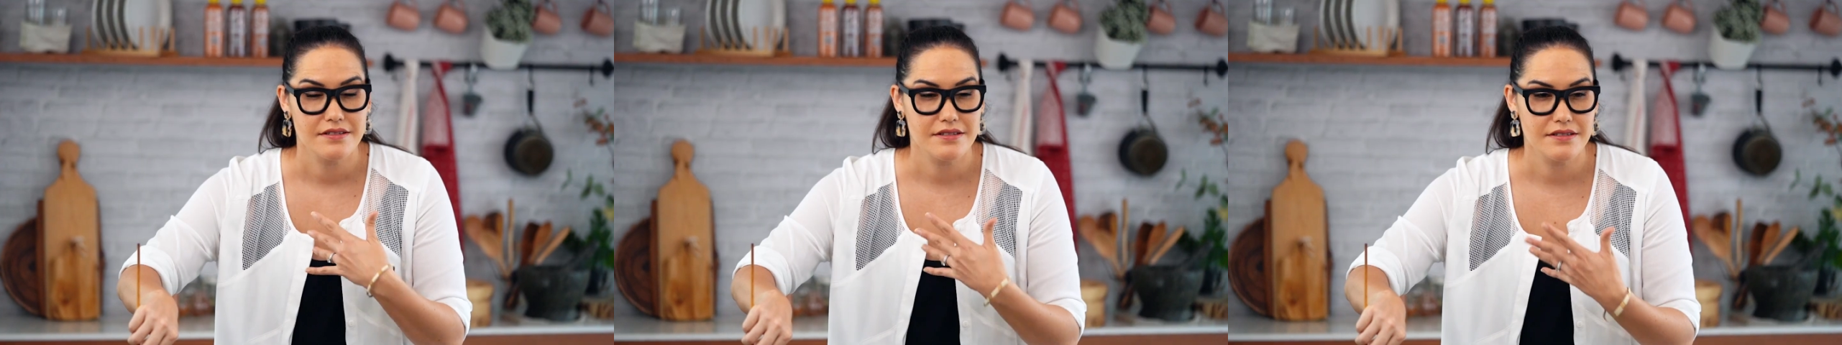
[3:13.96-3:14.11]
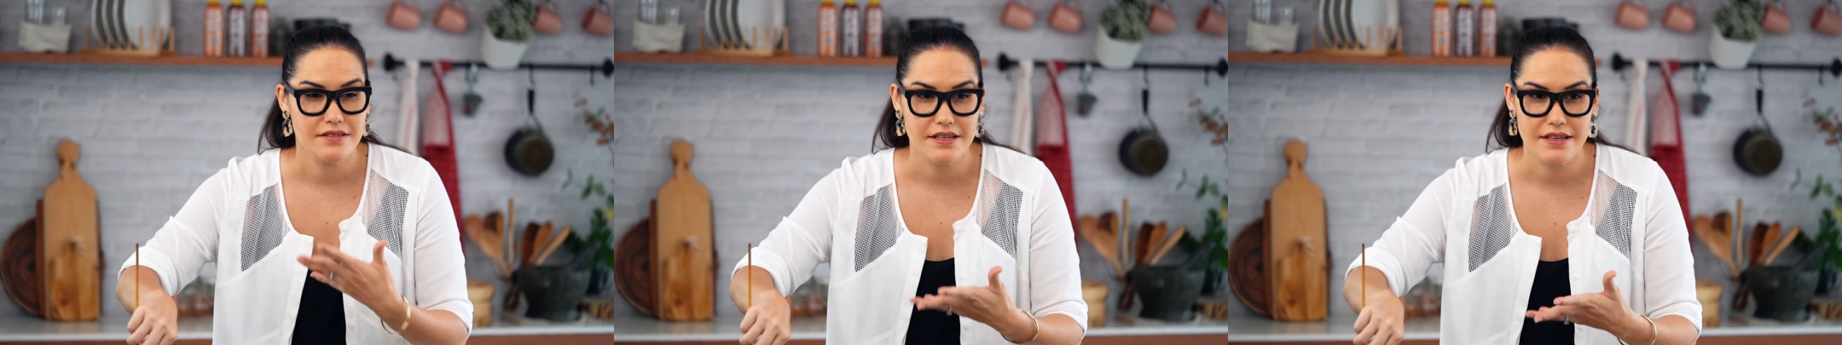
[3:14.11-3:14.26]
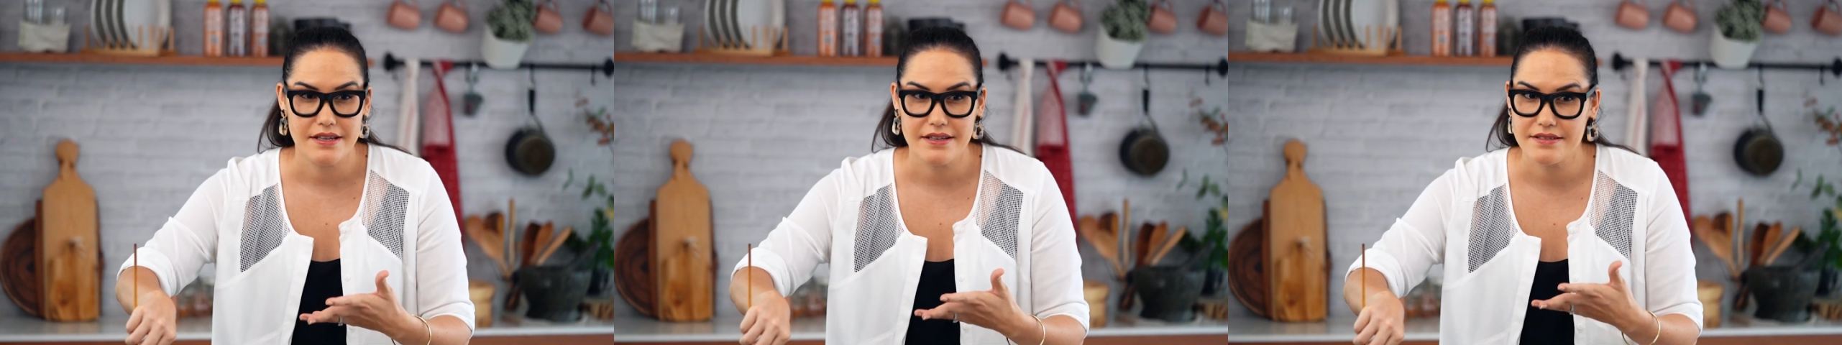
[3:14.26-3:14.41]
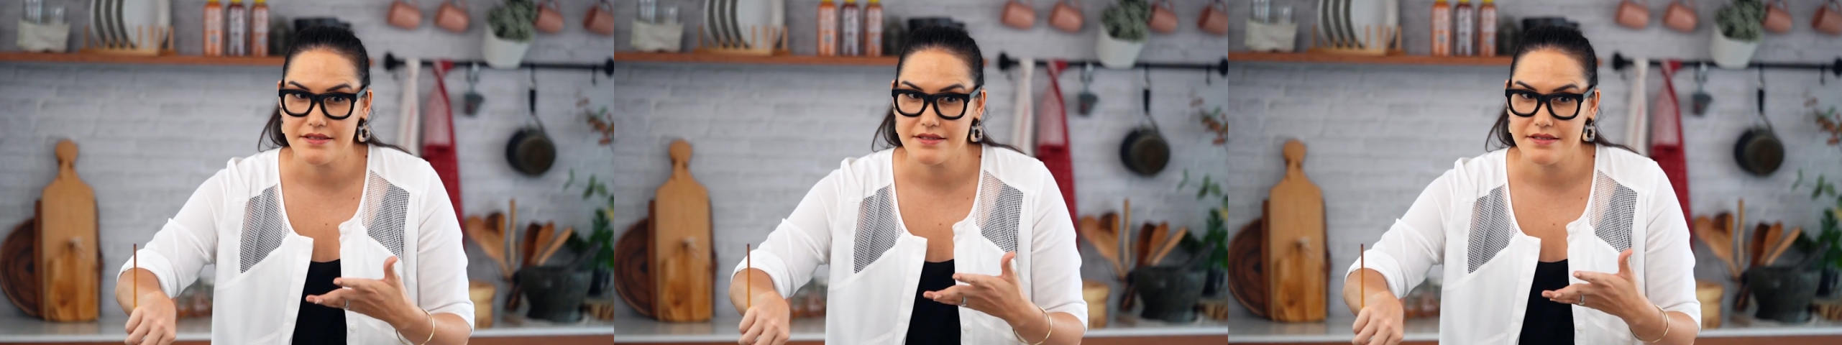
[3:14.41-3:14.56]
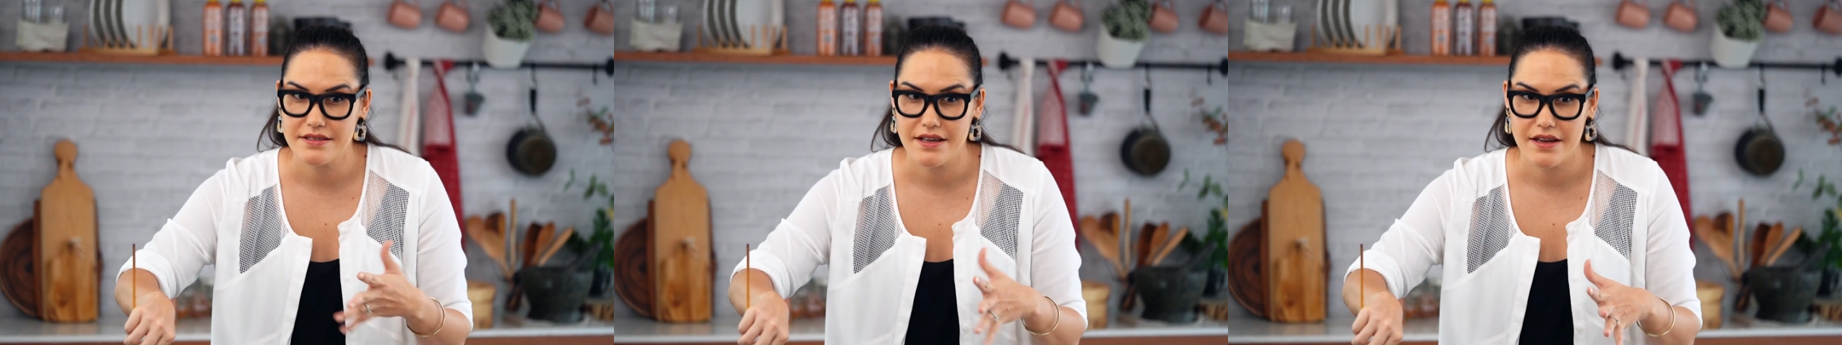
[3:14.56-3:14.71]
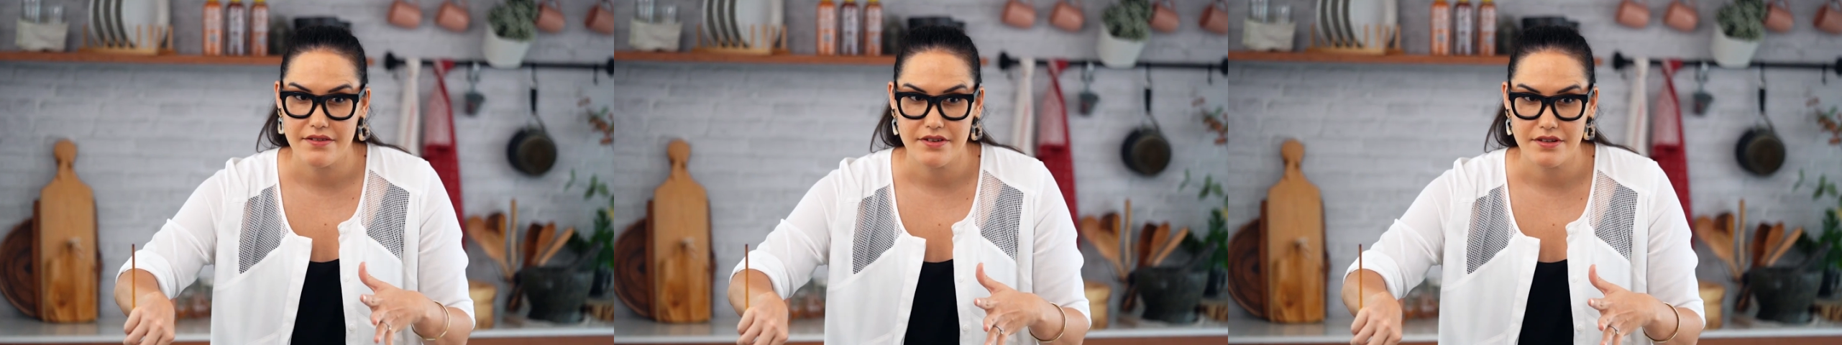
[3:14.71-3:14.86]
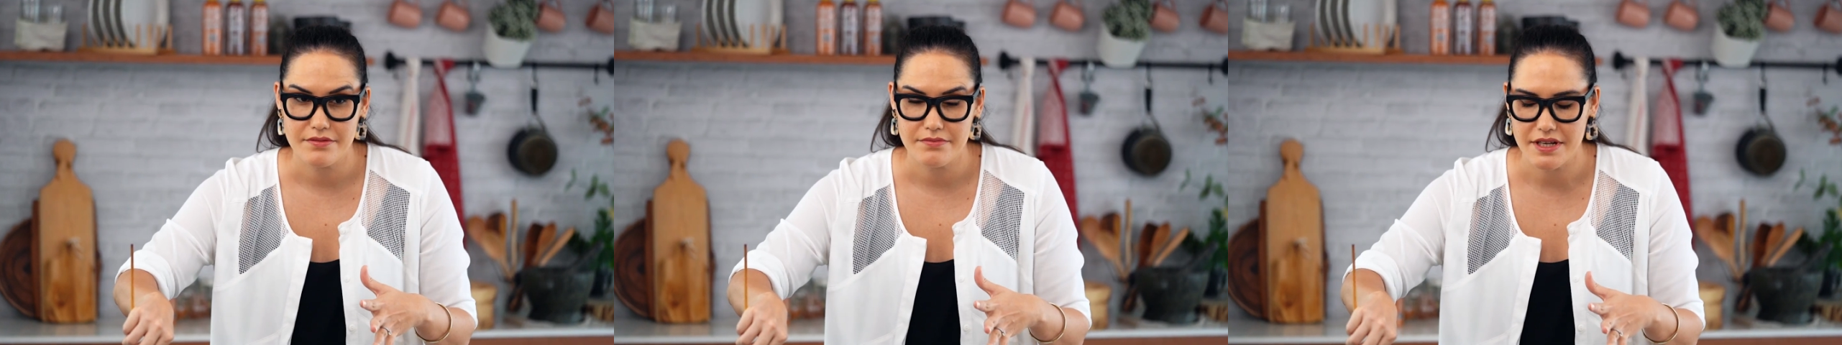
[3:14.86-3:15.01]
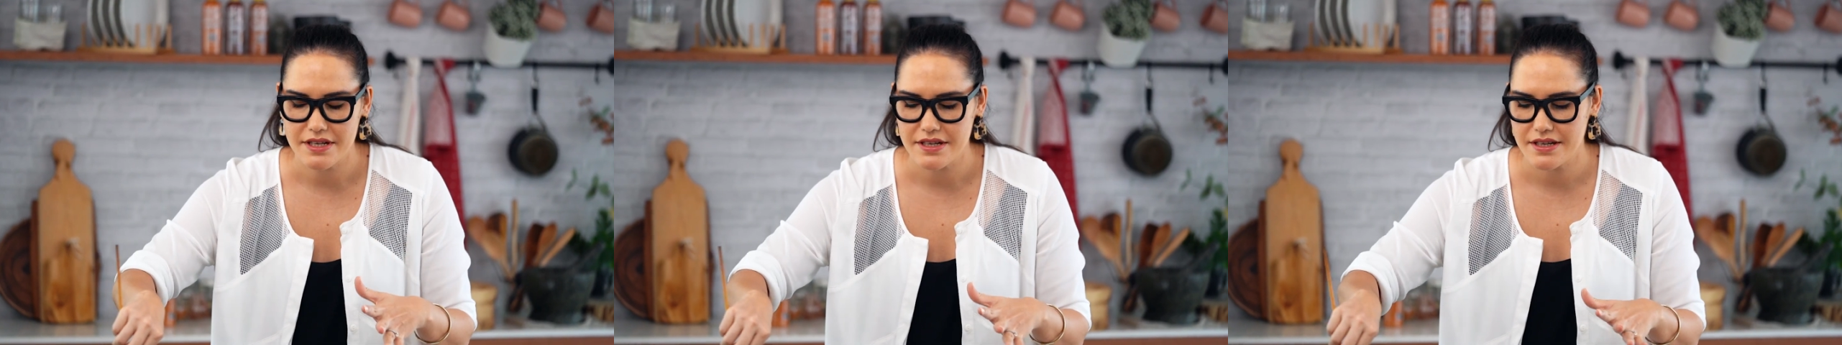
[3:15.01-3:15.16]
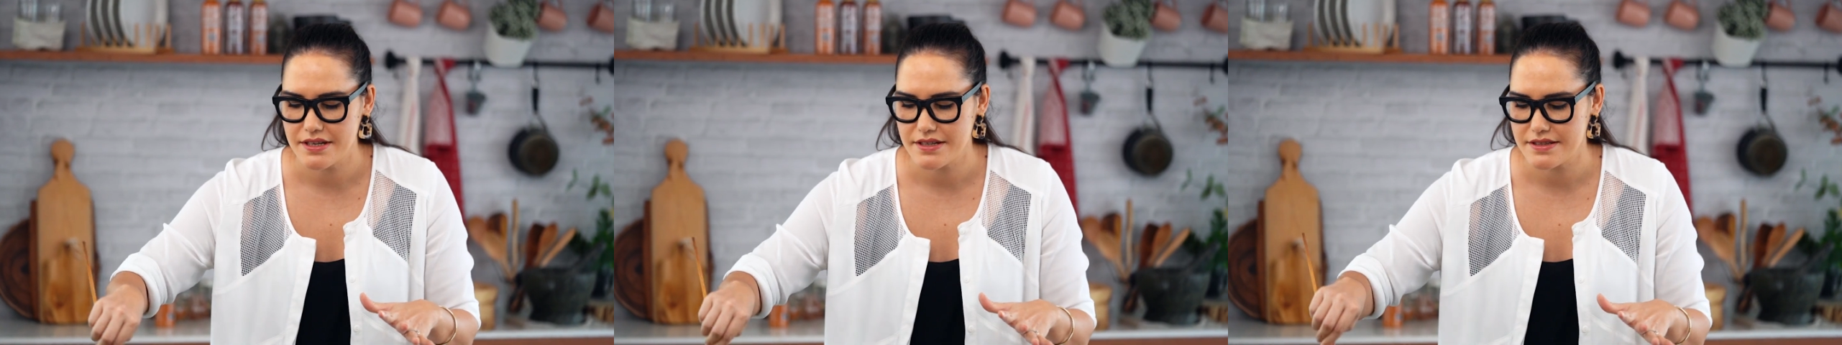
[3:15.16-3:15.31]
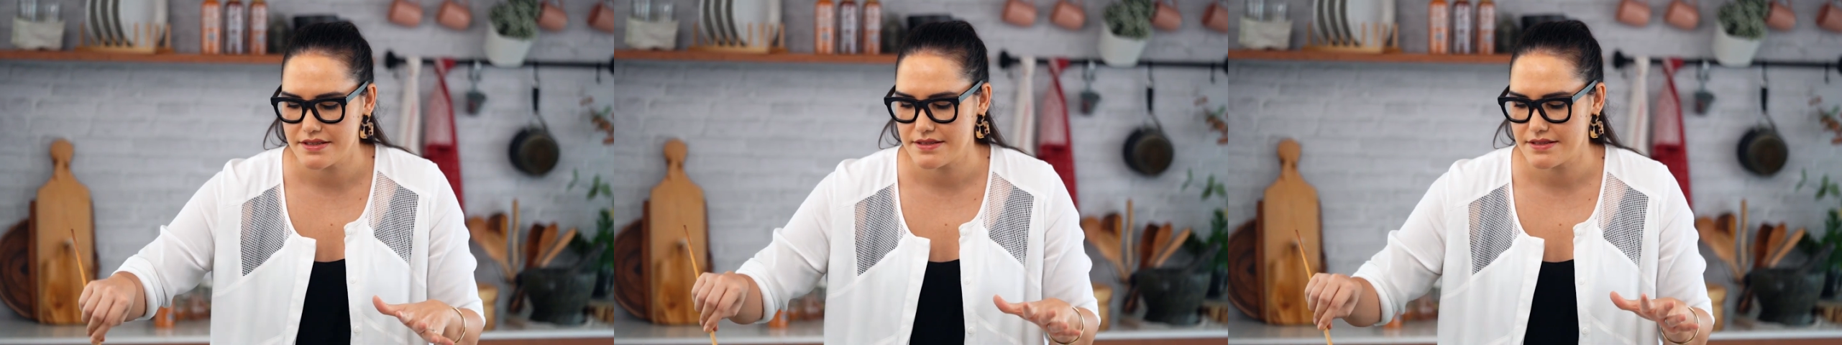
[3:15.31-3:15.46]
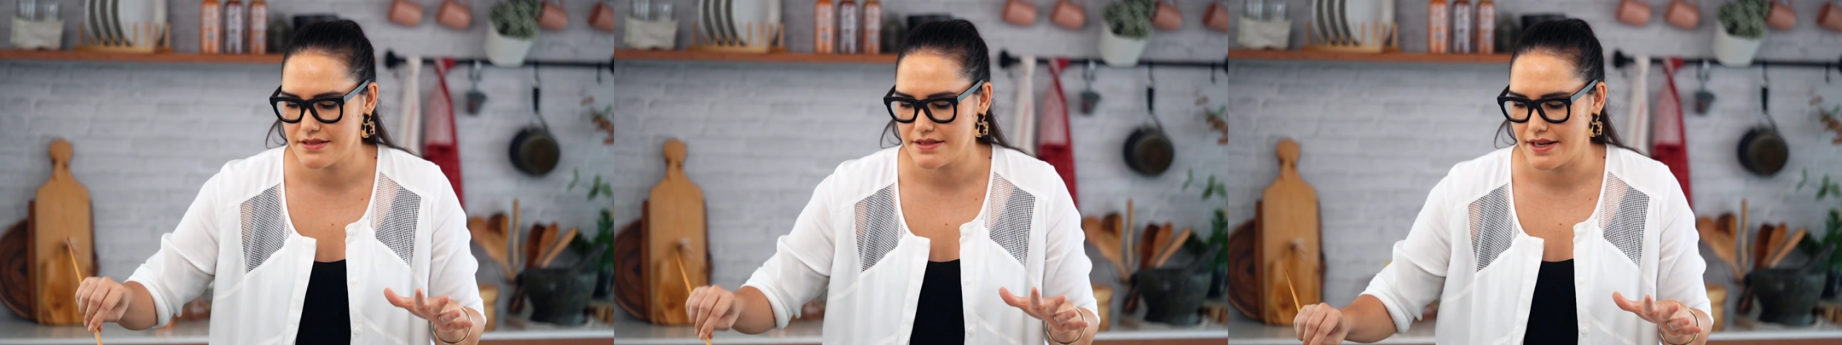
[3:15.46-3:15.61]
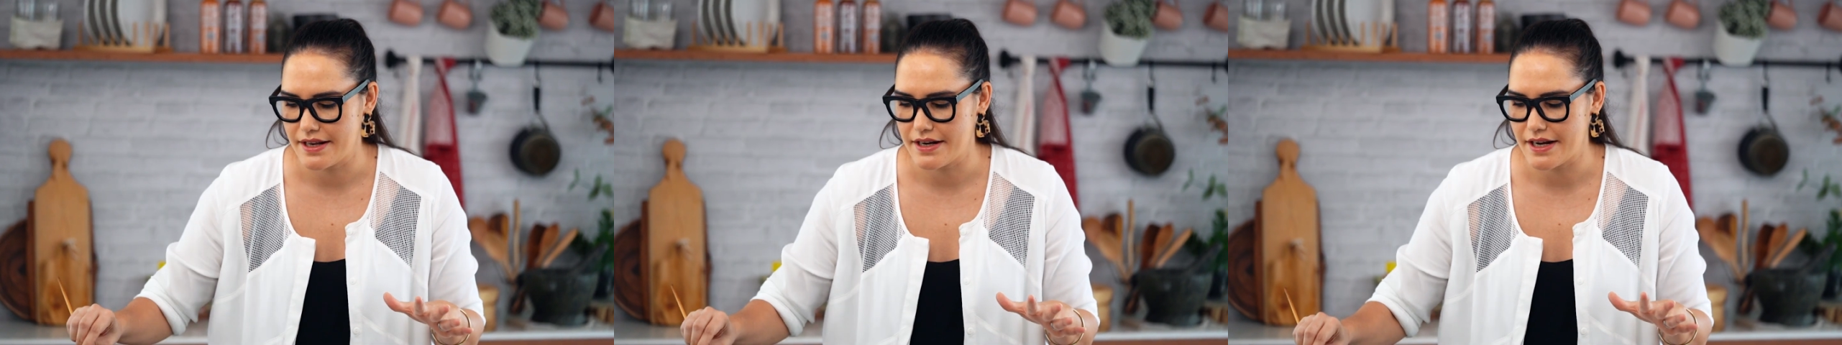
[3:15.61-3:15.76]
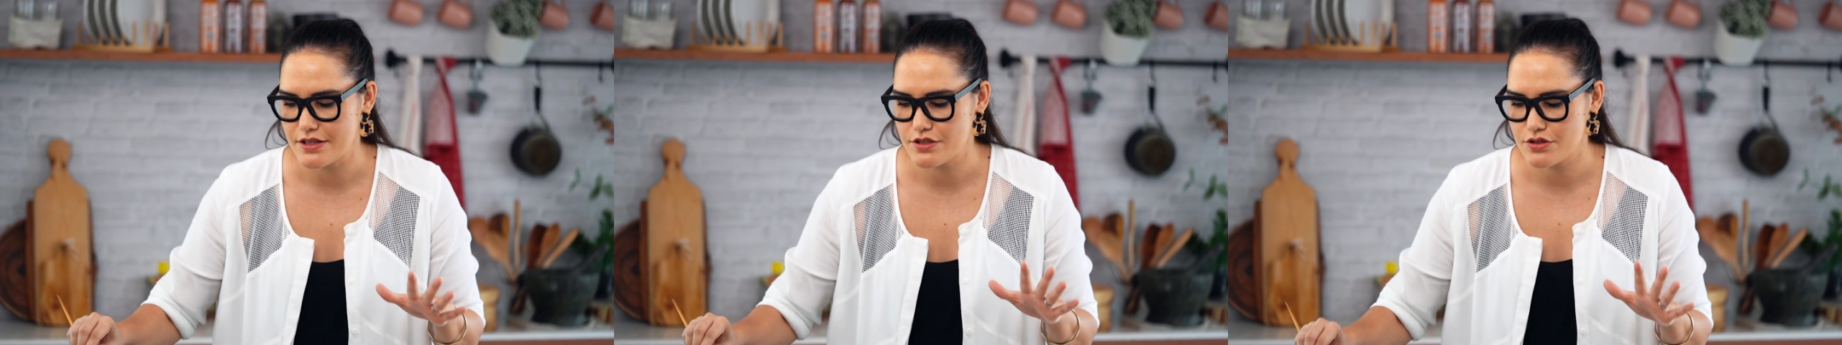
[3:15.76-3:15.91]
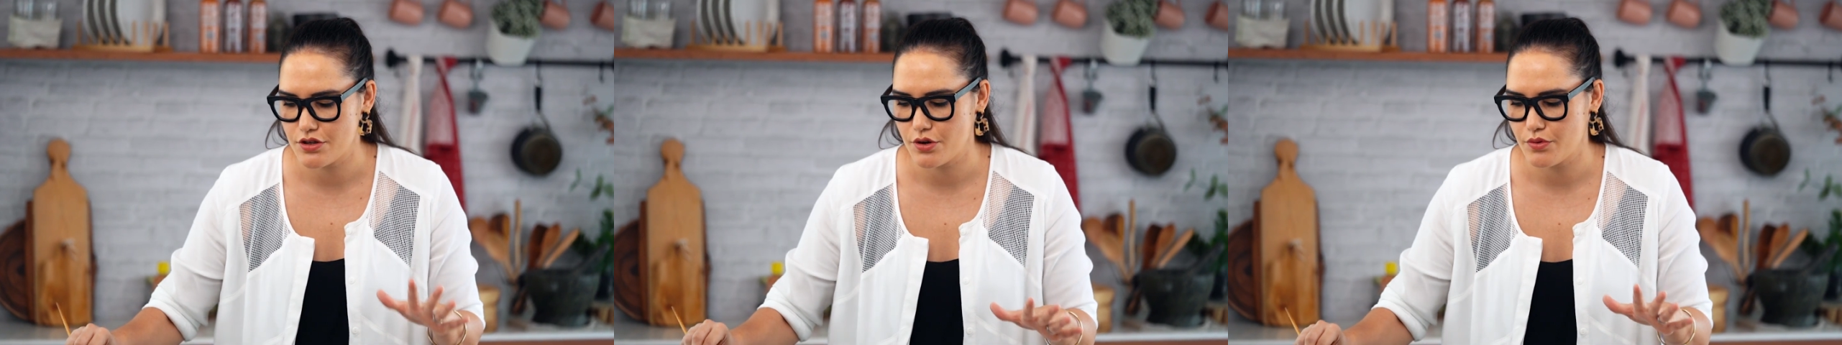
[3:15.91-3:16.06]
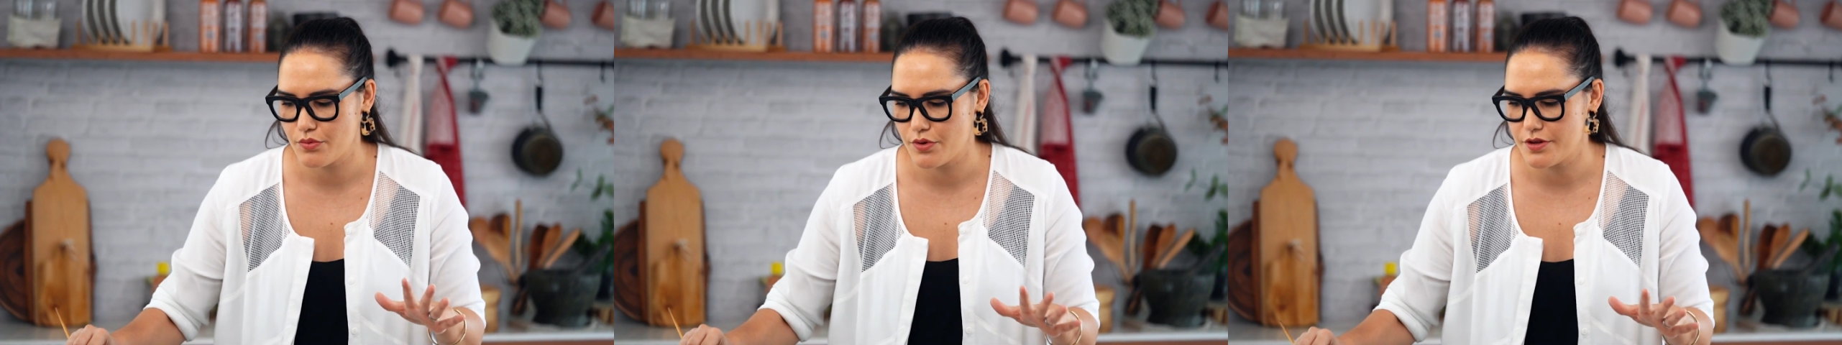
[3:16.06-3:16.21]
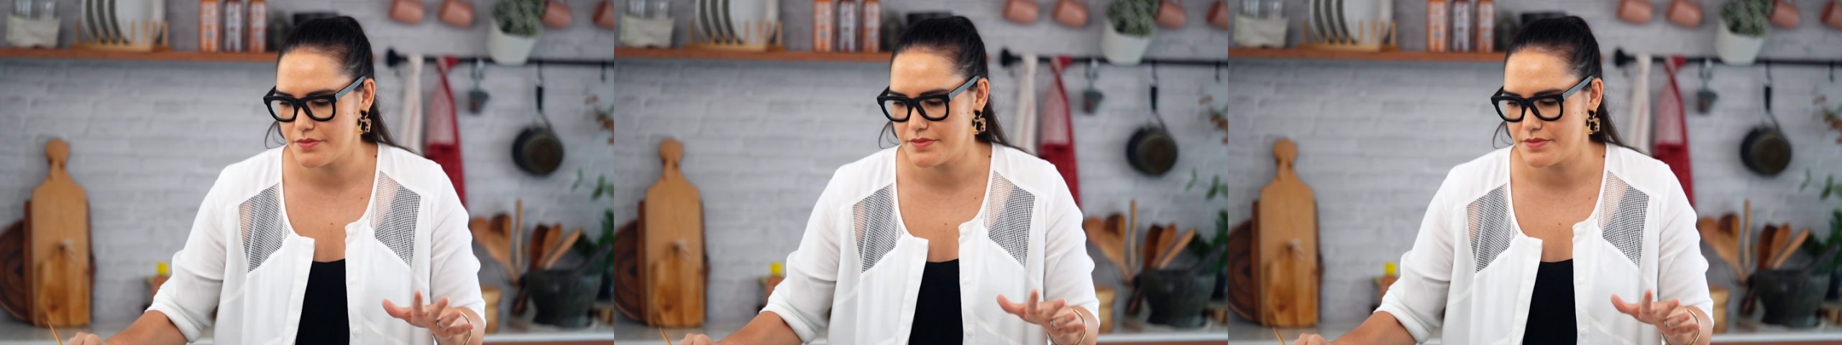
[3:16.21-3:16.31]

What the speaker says: 6-7 minutes, and I don't want